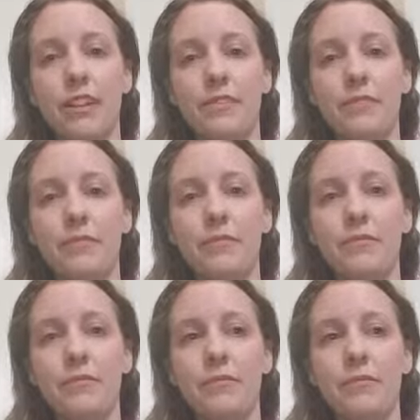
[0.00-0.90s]
have
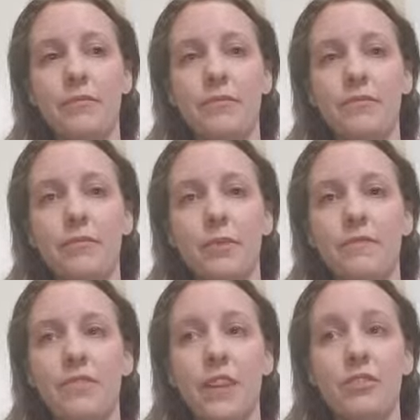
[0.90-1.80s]

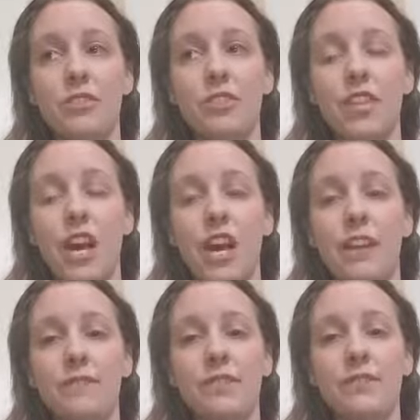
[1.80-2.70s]
been found to not
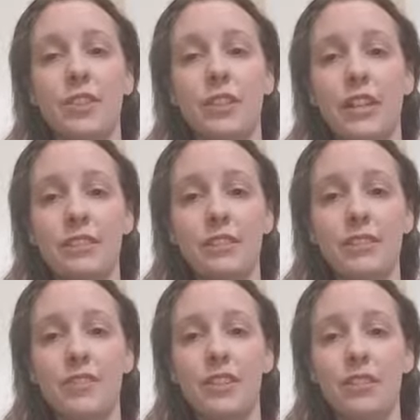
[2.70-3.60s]
have severe
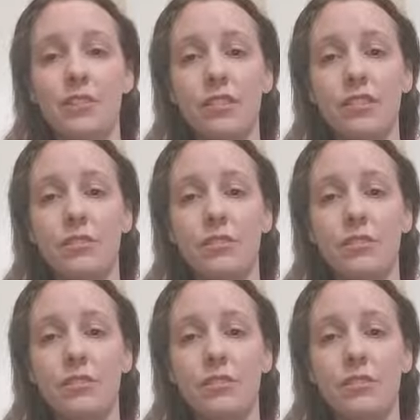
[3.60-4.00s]
cases of the illness.